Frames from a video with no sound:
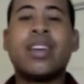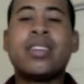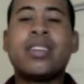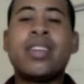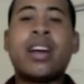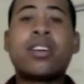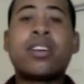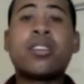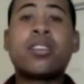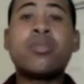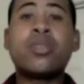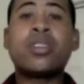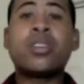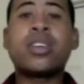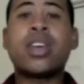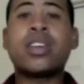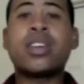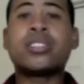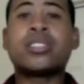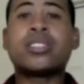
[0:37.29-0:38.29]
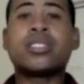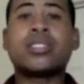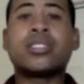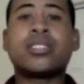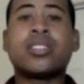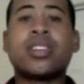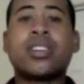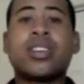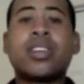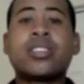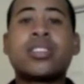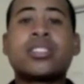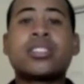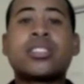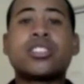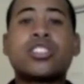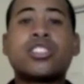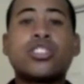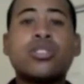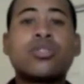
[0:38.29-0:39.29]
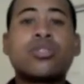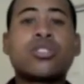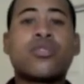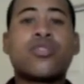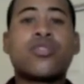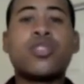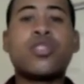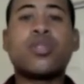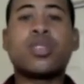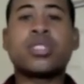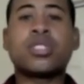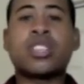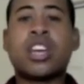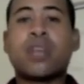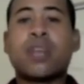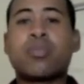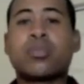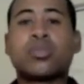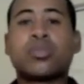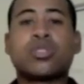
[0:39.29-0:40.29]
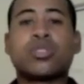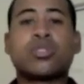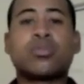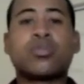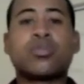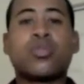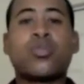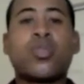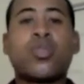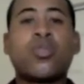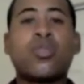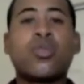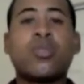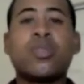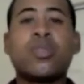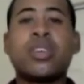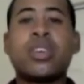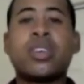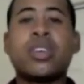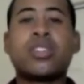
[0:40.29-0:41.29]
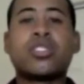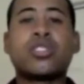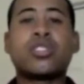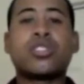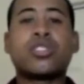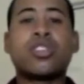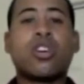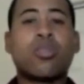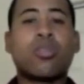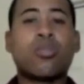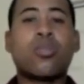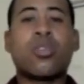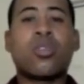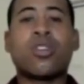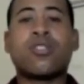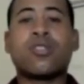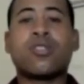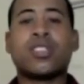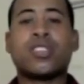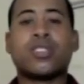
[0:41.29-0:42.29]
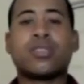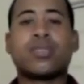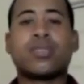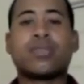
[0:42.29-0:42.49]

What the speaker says: Now, communication, let's use a few examples before we begin to talk more of it.